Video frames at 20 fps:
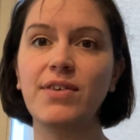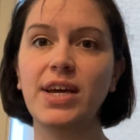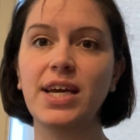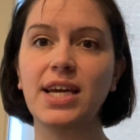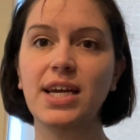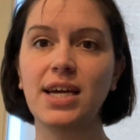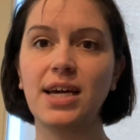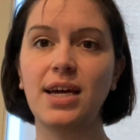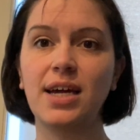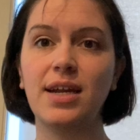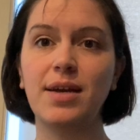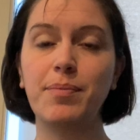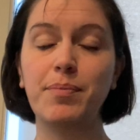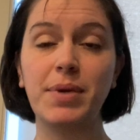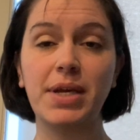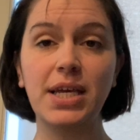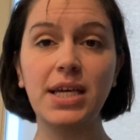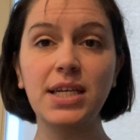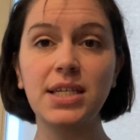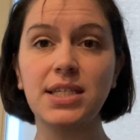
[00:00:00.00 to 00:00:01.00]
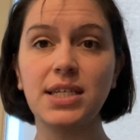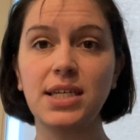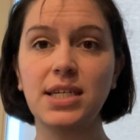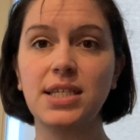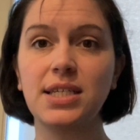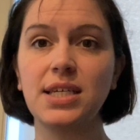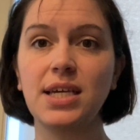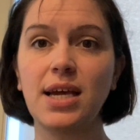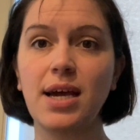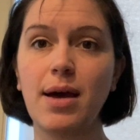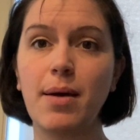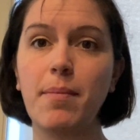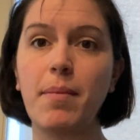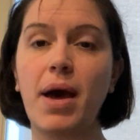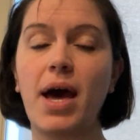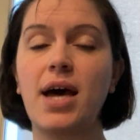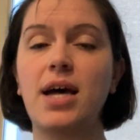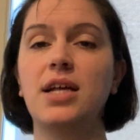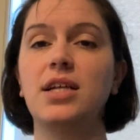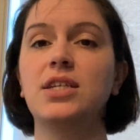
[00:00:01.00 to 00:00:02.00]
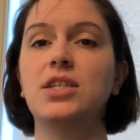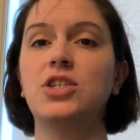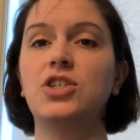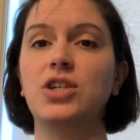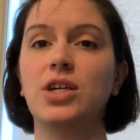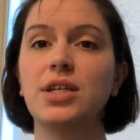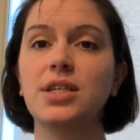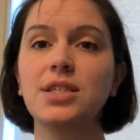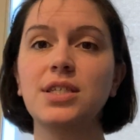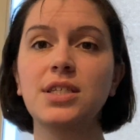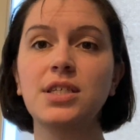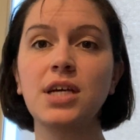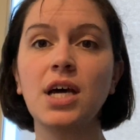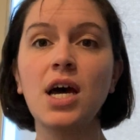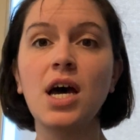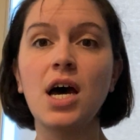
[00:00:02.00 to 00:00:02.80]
it can be easy to see him as just